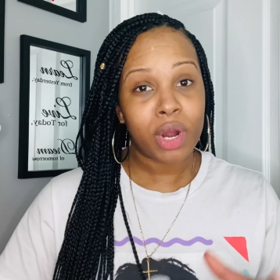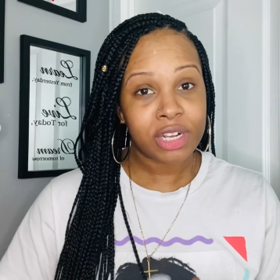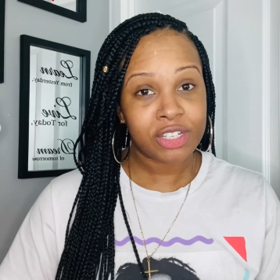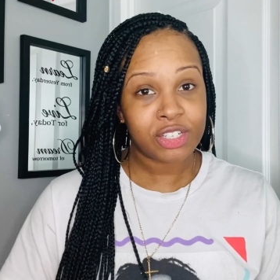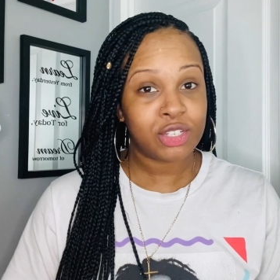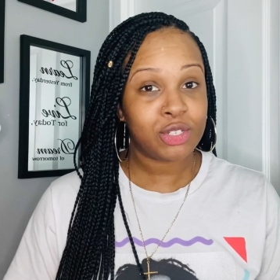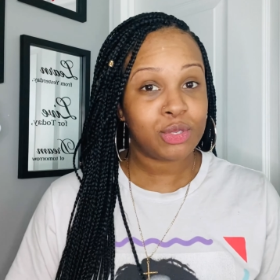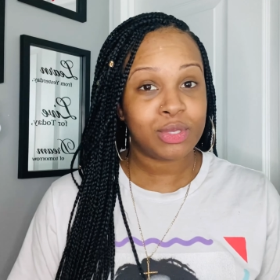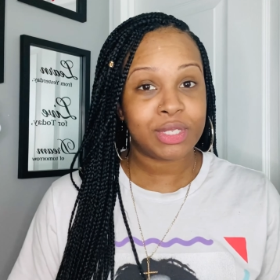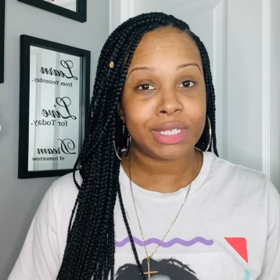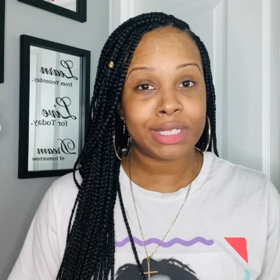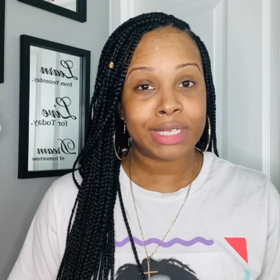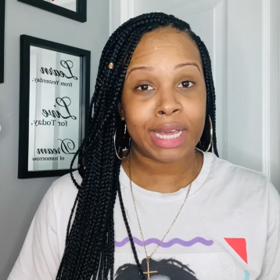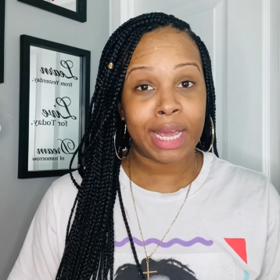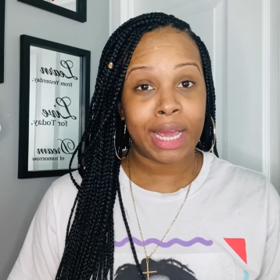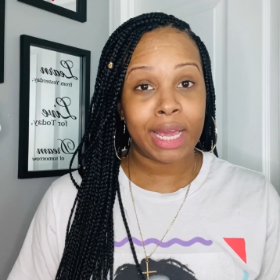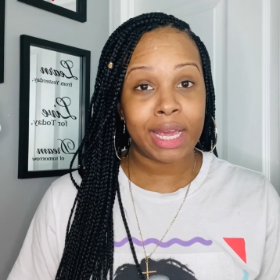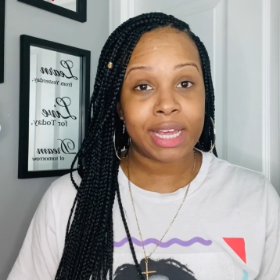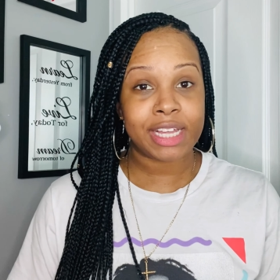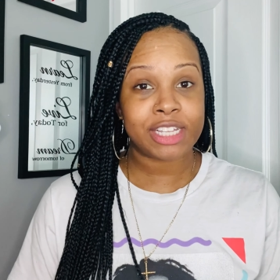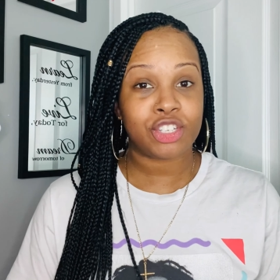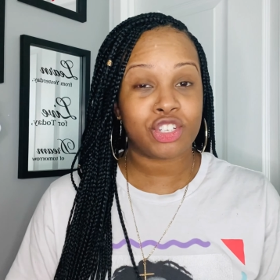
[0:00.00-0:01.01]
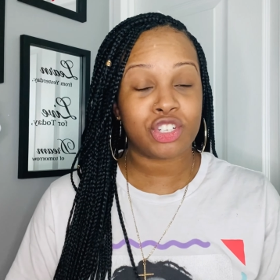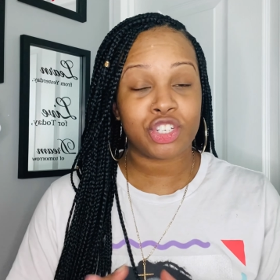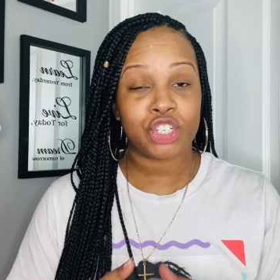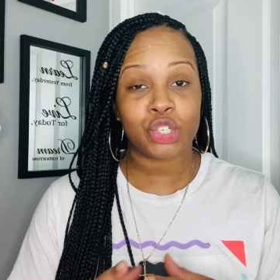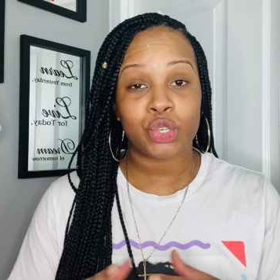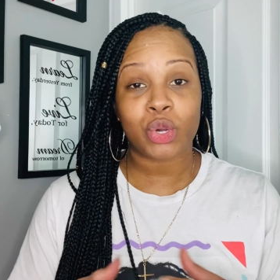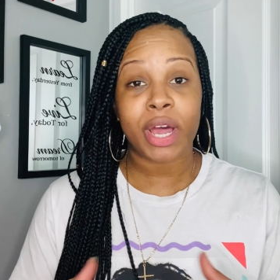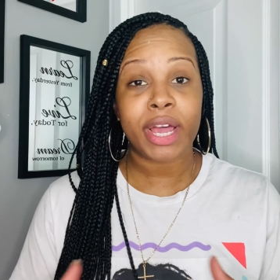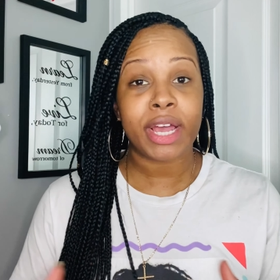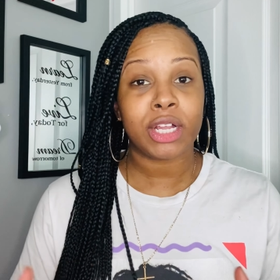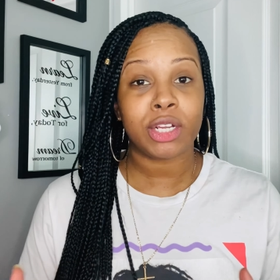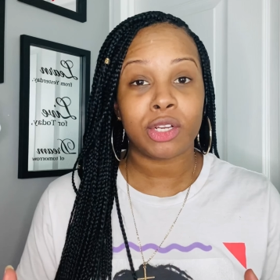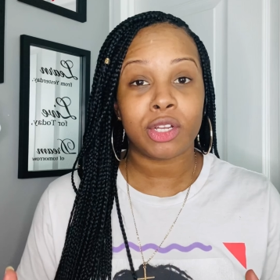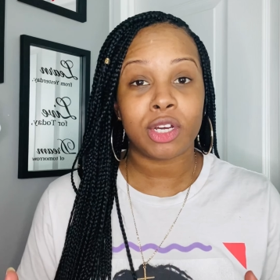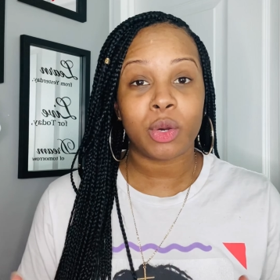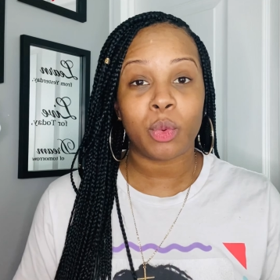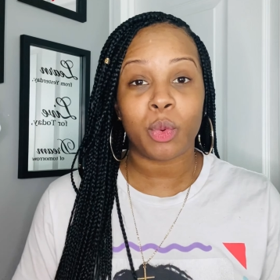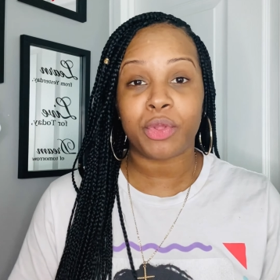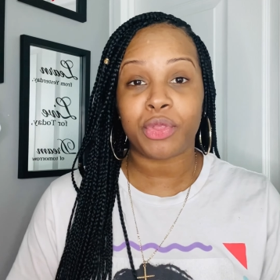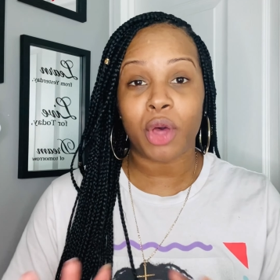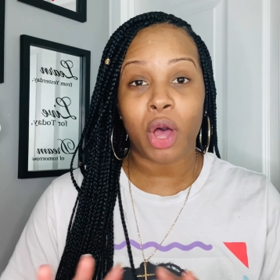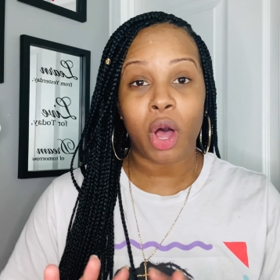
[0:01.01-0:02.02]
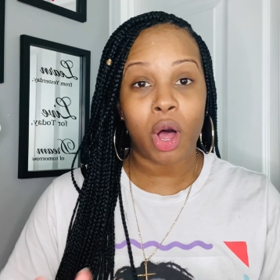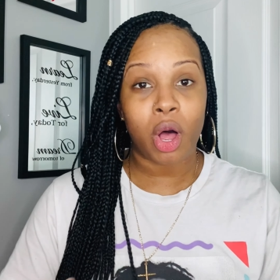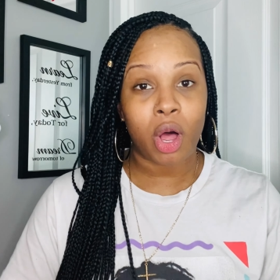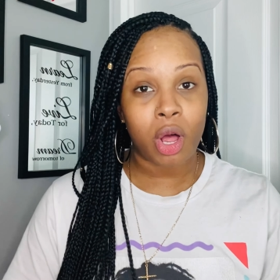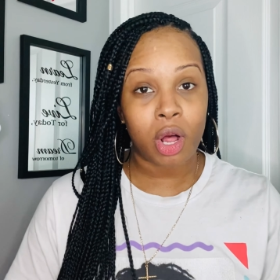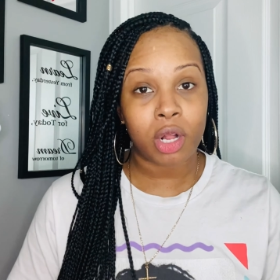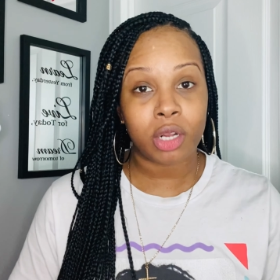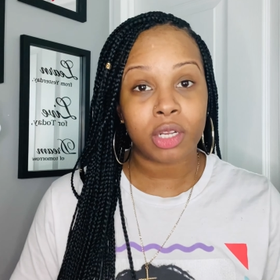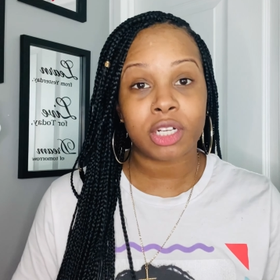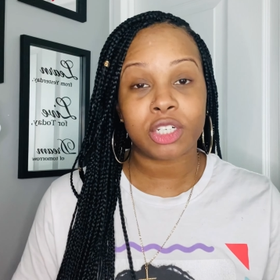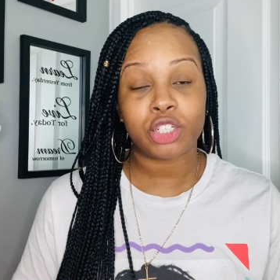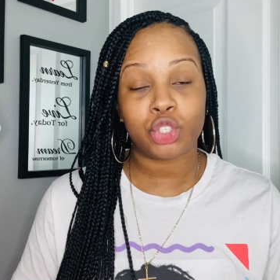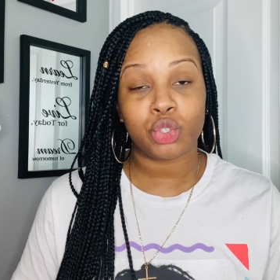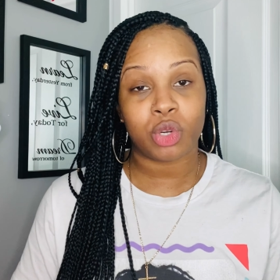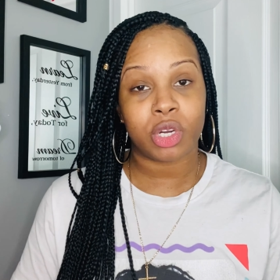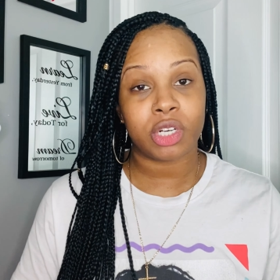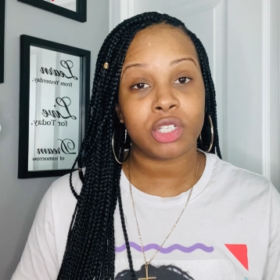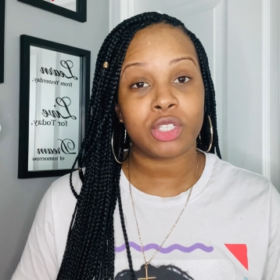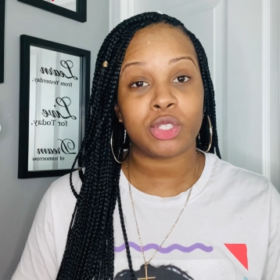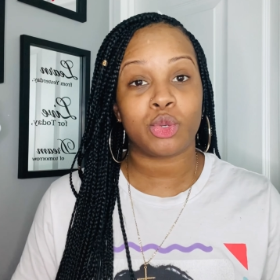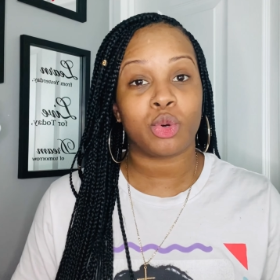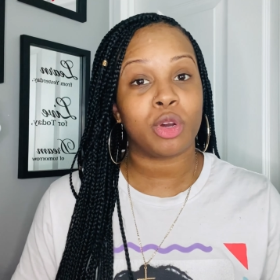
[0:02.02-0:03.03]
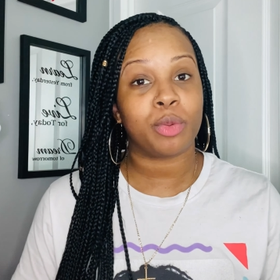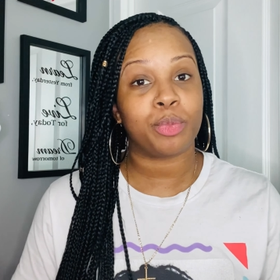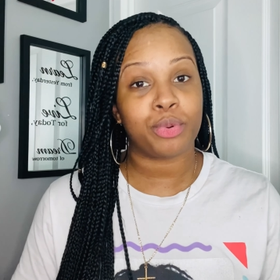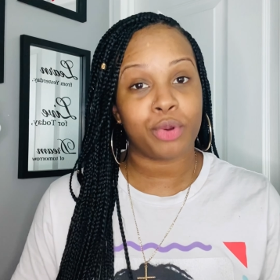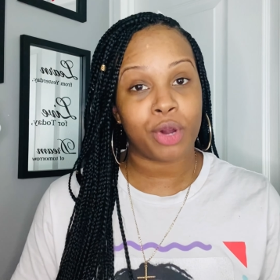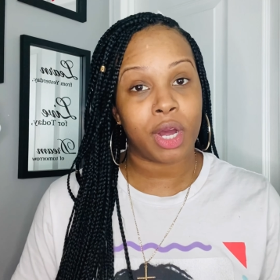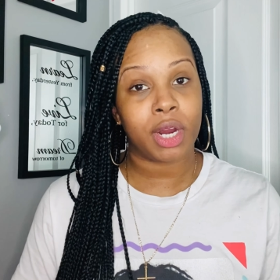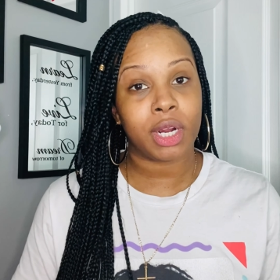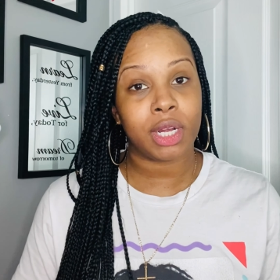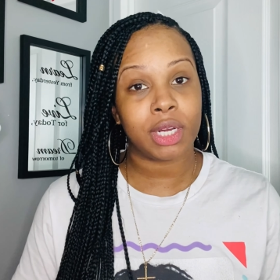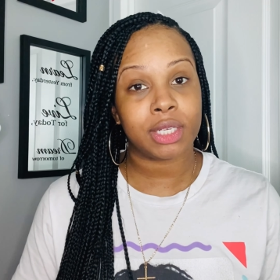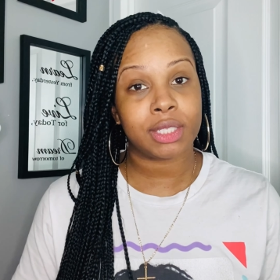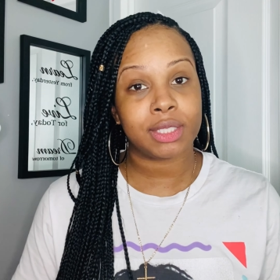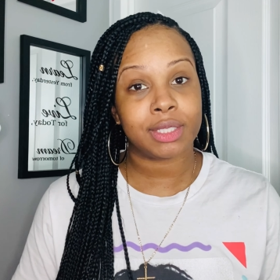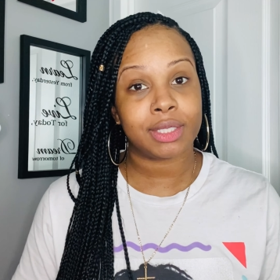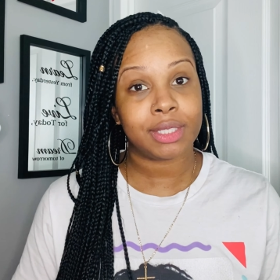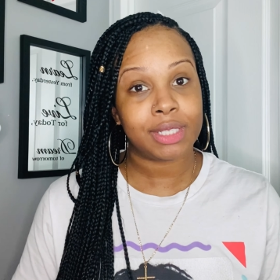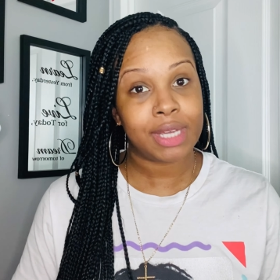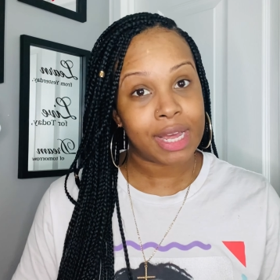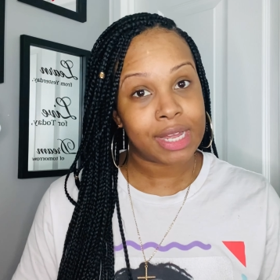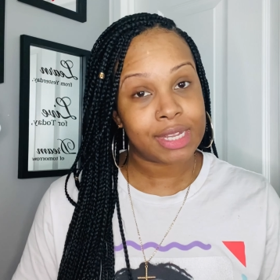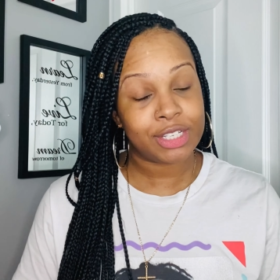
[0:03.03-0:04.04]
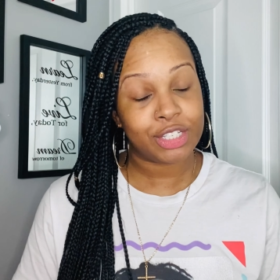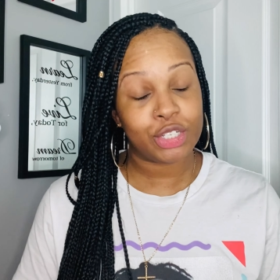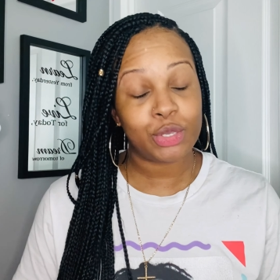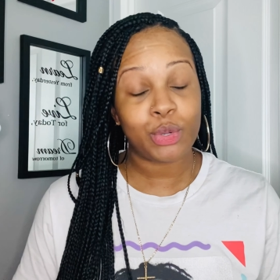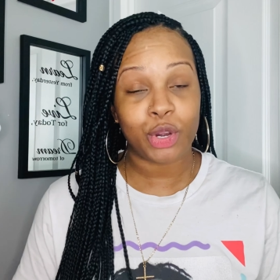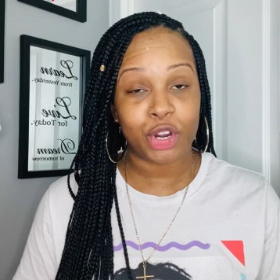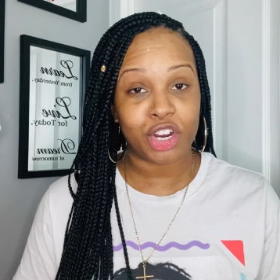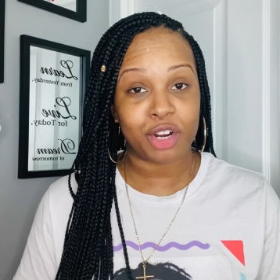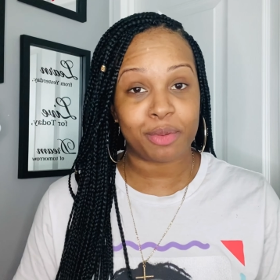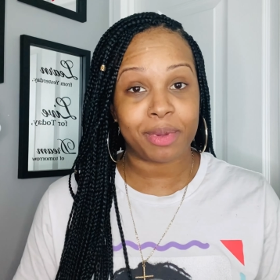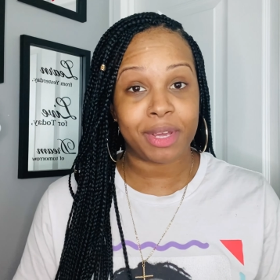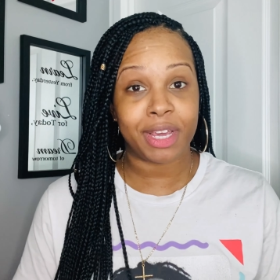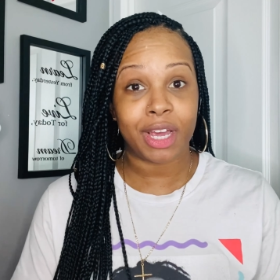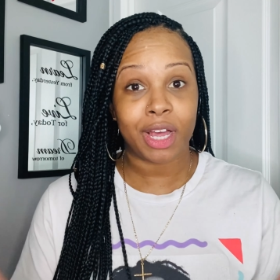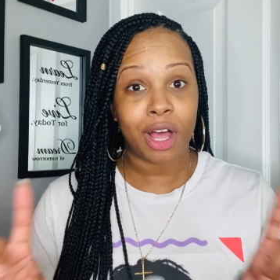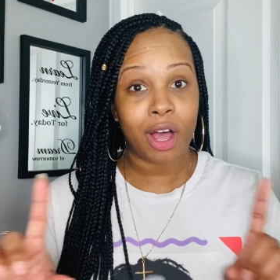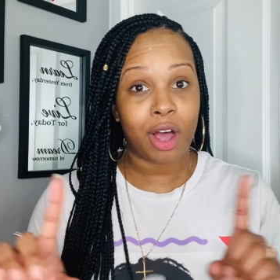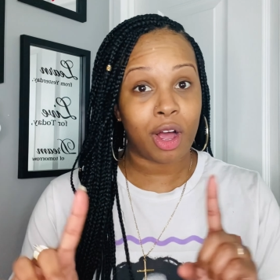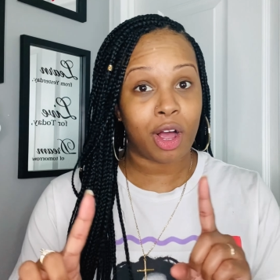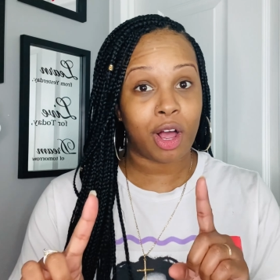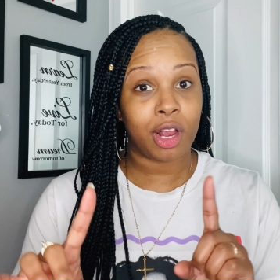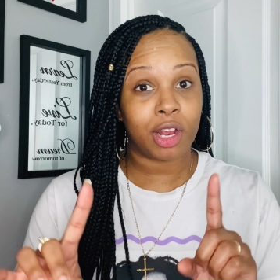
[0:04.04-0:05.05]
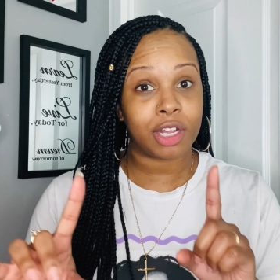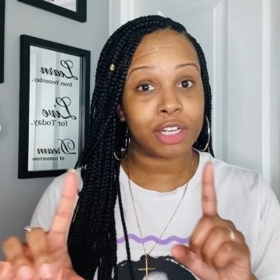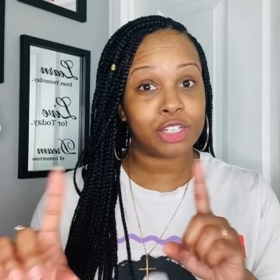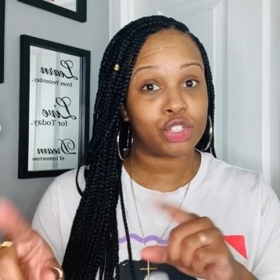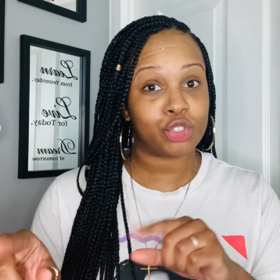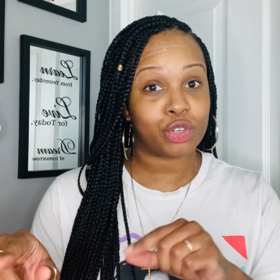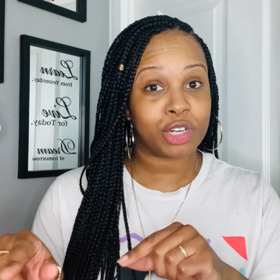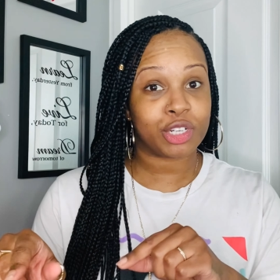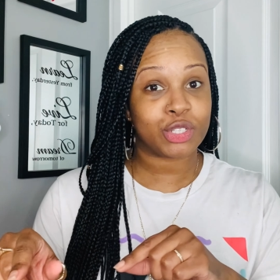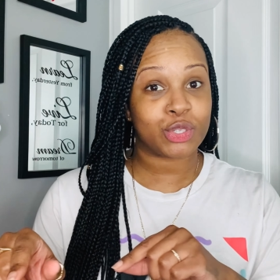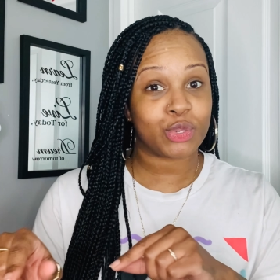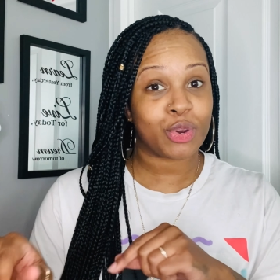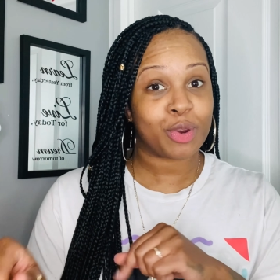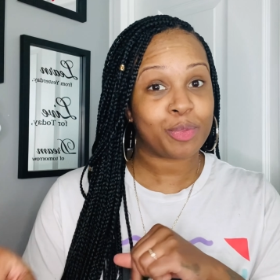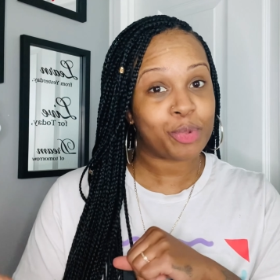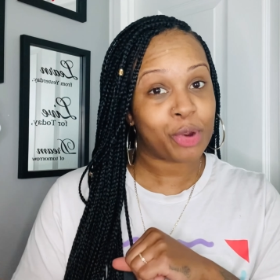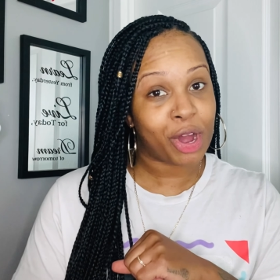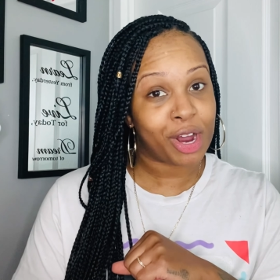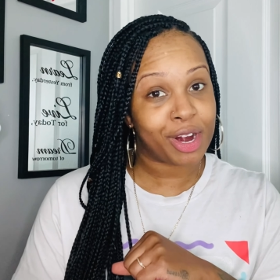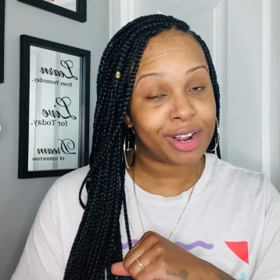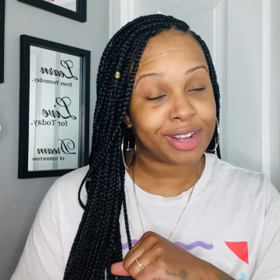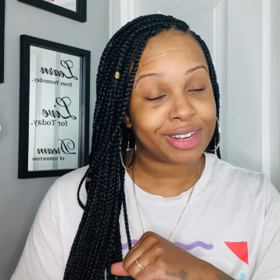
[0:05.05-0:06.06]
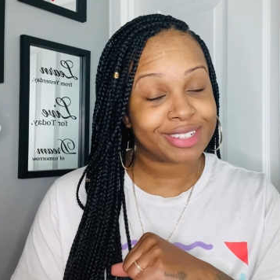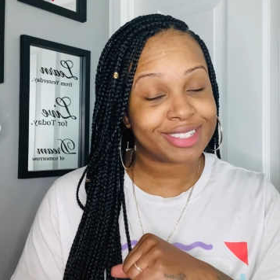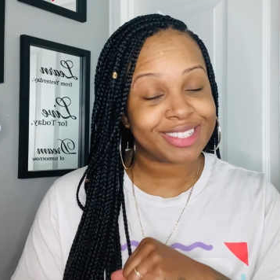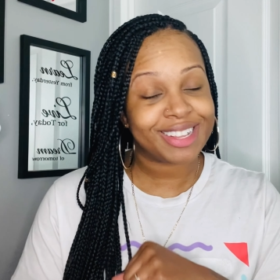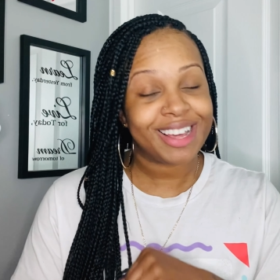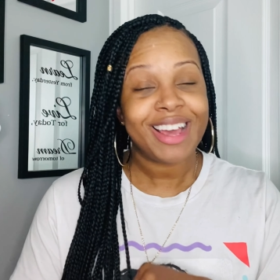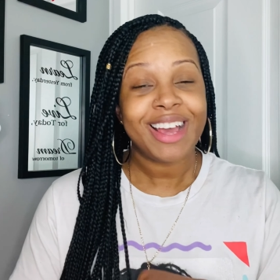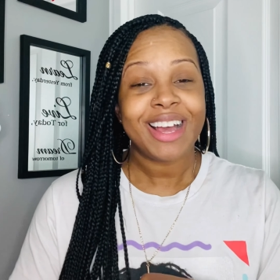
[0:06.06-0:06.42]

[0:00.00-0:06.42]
to do today is just try a look with all drugstore products. Yes, you heard me, all drugstore products.